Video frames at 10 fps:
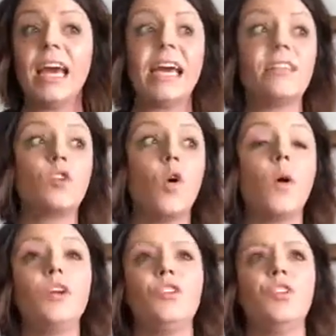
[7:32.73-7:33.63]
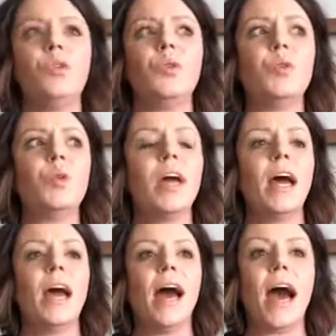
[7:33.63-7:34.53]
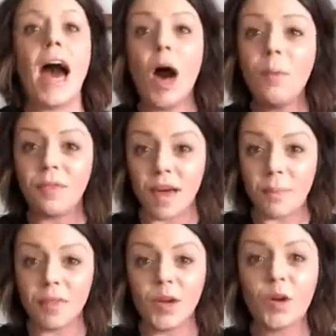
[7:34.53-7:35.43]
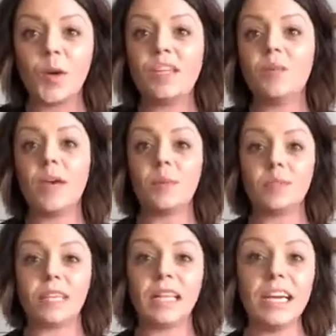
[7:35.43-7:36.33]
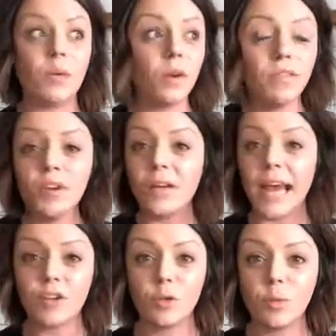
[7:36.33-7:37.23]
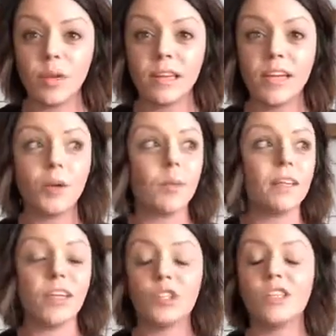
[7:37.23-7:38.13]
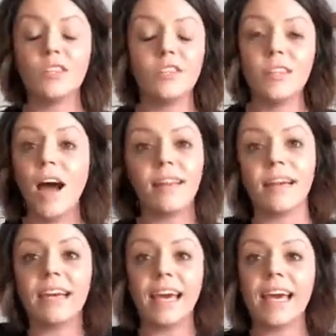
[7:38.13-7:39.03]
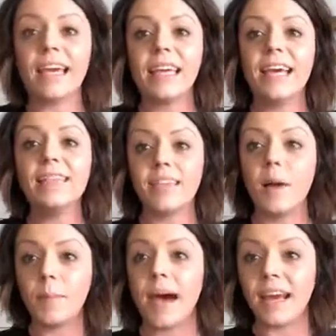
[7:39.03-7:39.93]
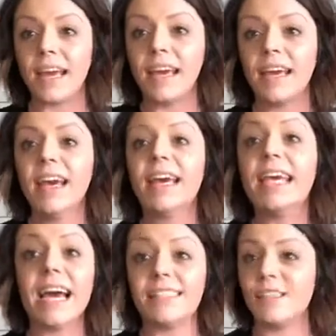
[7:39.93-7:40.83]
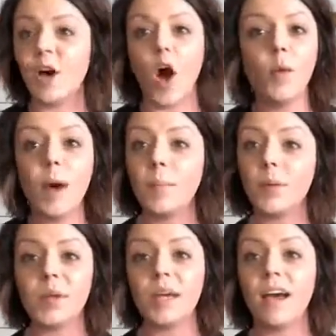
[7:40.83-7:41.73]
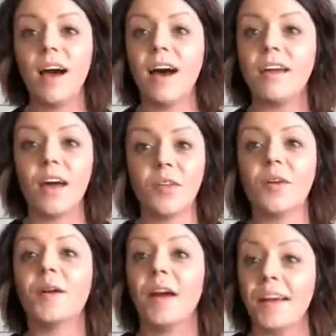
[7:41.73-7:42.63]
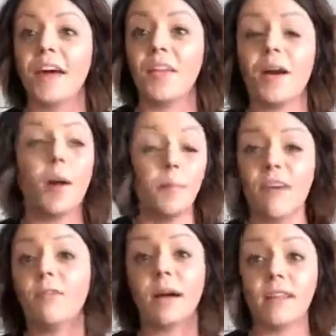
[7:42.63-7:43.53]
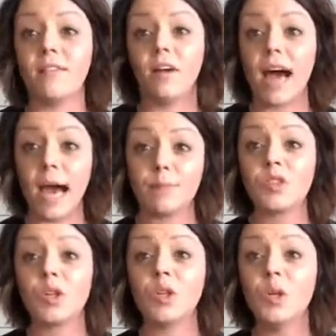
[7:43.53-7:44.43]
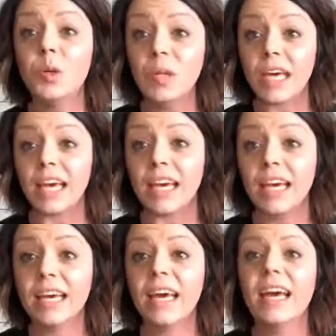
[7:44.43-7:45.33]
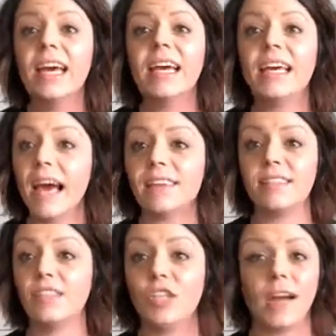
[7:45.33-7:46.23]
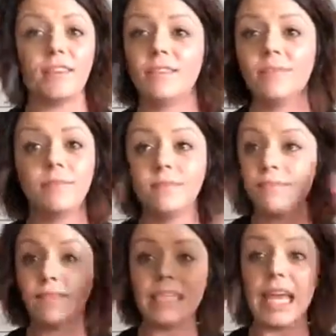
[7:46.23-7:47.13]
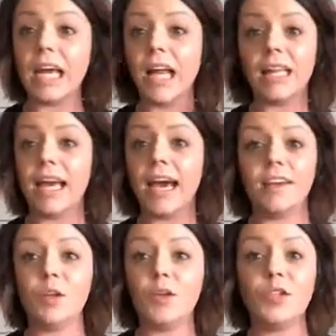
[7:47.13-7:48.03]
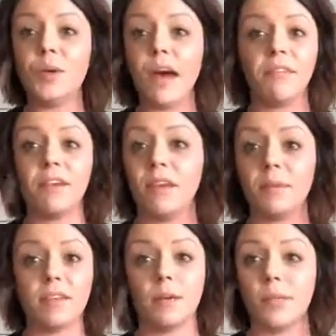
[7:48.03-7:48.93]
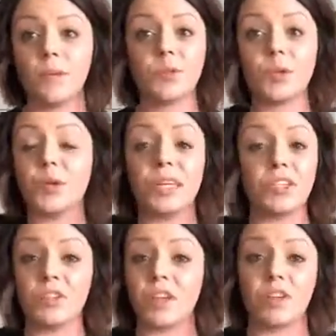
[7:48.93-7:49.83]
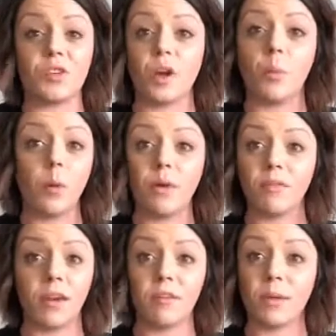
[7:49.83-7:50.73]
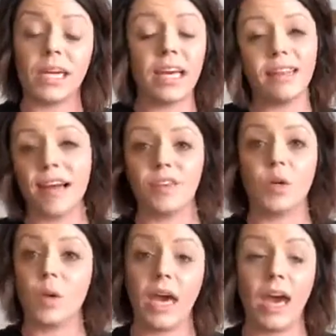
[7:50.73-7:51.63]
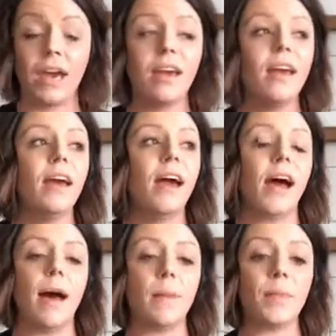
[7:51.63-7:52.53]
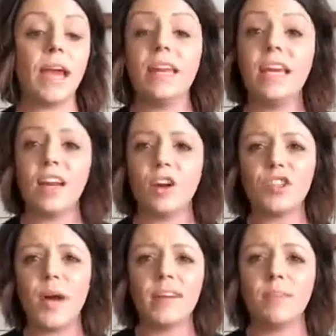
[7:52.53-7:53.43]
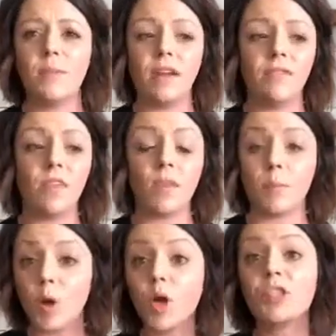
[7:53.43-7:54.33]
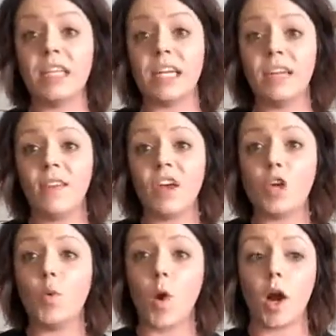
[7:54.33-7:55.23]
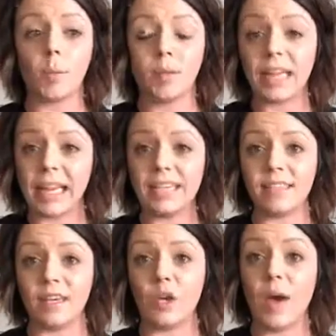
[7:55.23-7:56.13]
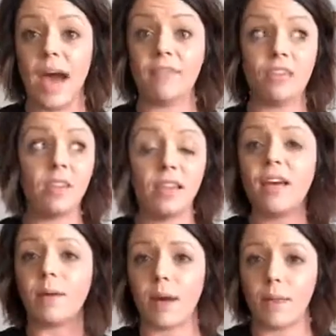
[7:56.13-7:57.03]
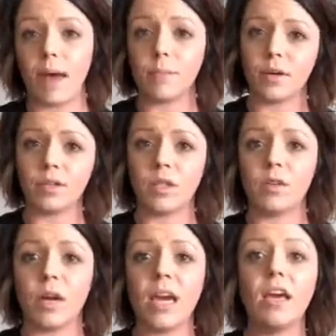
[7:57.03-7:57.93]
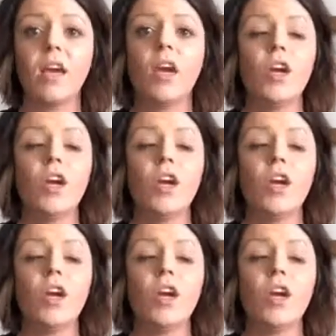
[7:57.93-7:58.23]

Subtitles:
It's going to help them. They're going to be able to lead. What if they're a natural born leader, but they're just stuck? They can't get somebody. Yes, it's all about building another up level by level. Absolutely. Yes, Jess, nail on the head. You can do everything, but sometimes recruiting is just not a strong point for everybody, and that's okay. And it also has to benefit the person that you are placing. You have to think about that person, right?